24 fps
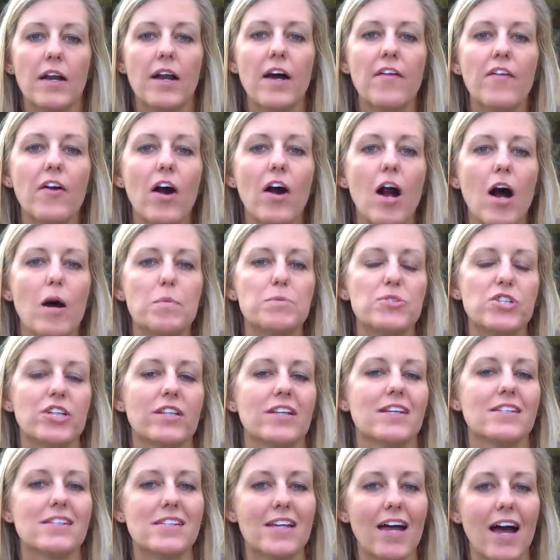Another option
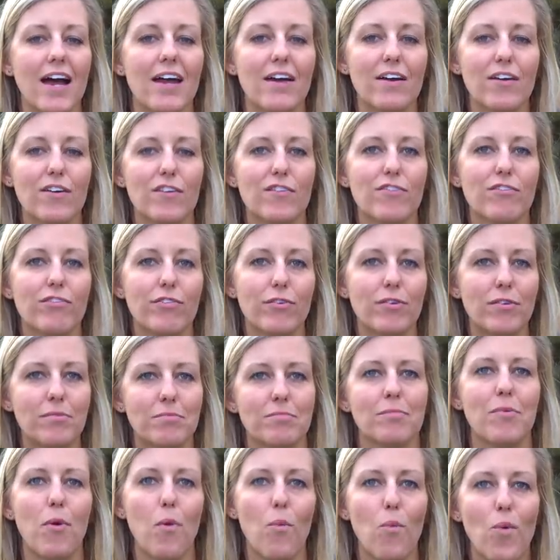that's kind of
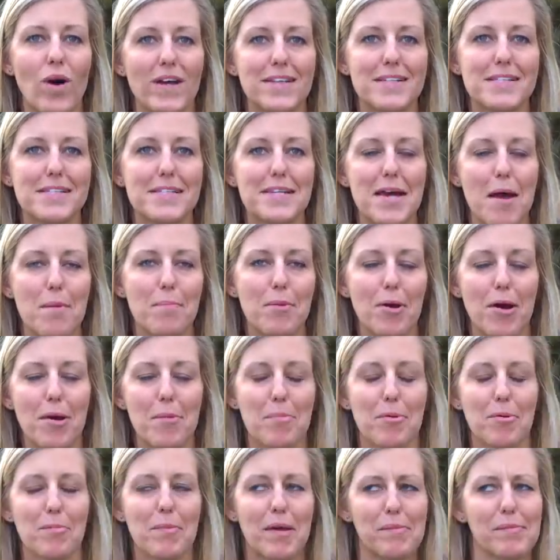one step
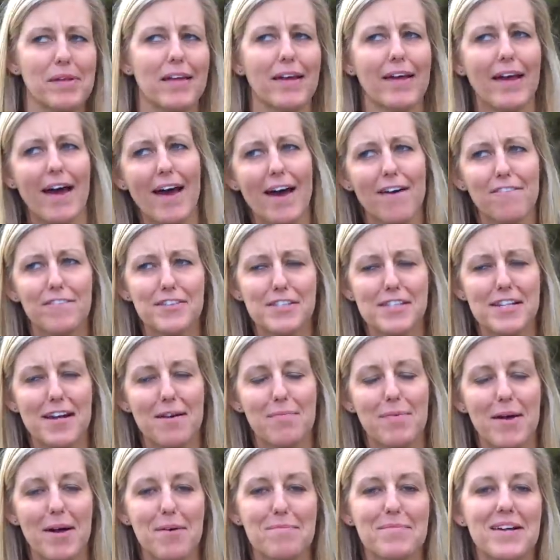up or maybe like a half
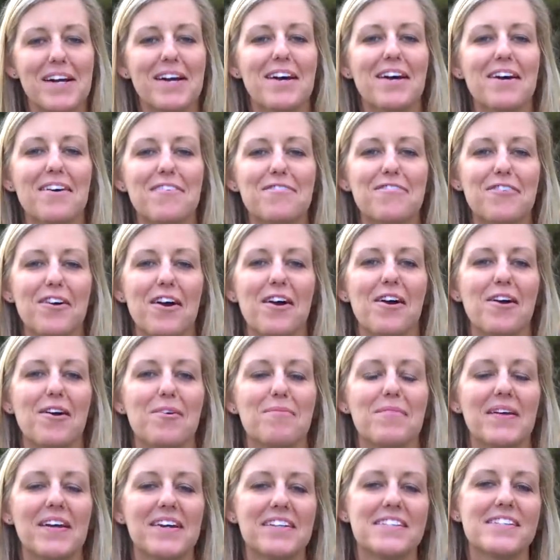step up
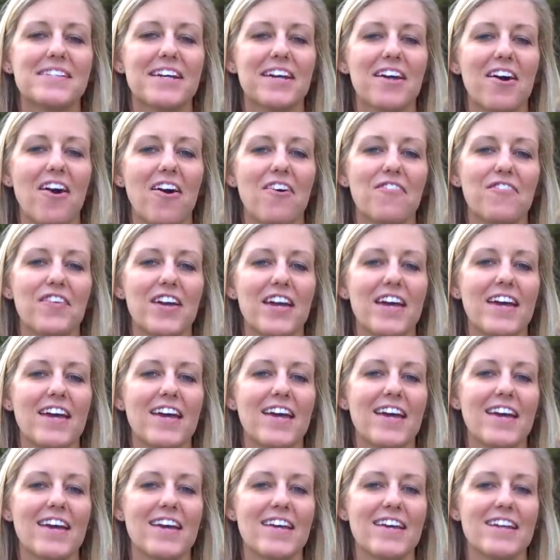from instant coffee
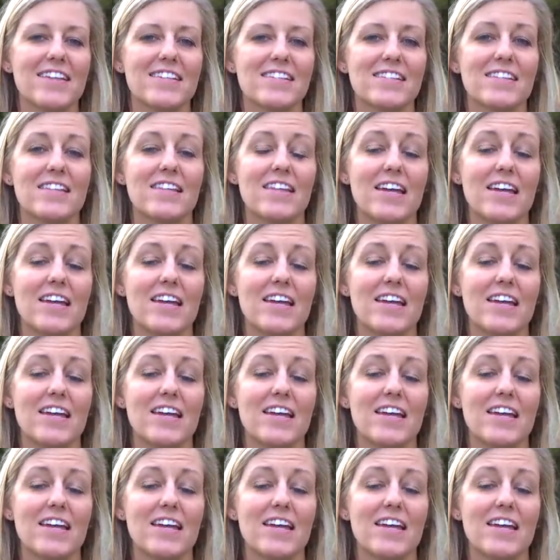is